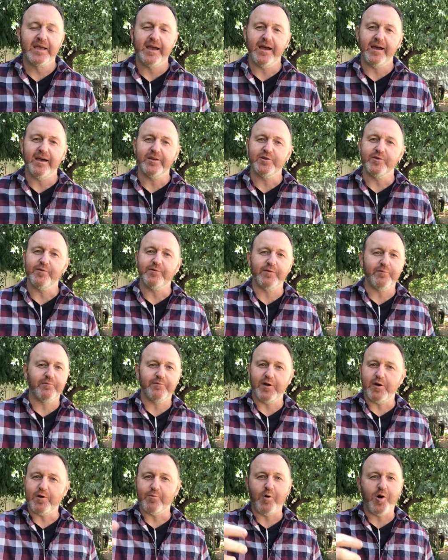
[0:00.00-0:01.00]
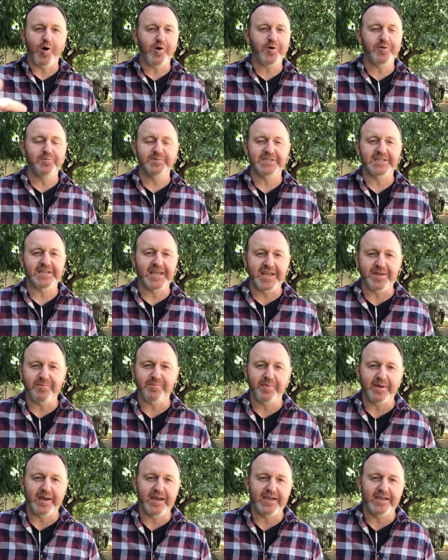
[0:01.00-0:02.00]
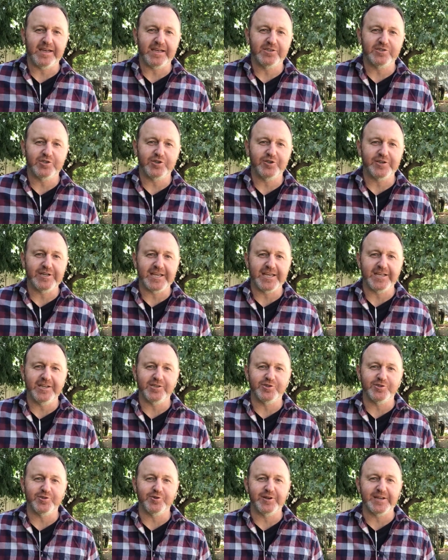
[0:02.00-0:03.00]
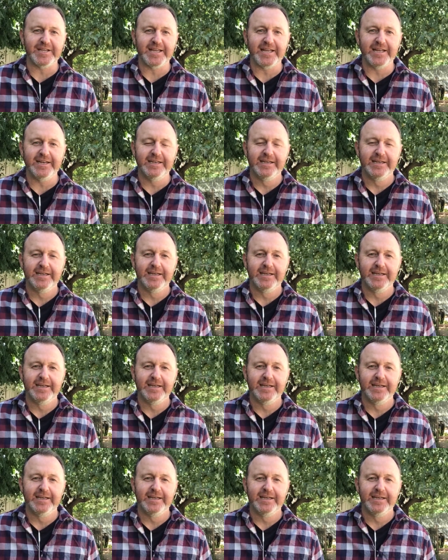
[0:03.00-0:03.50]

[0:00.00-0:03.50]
Uh, you're very welcome to keep uh, tuning in and joining in.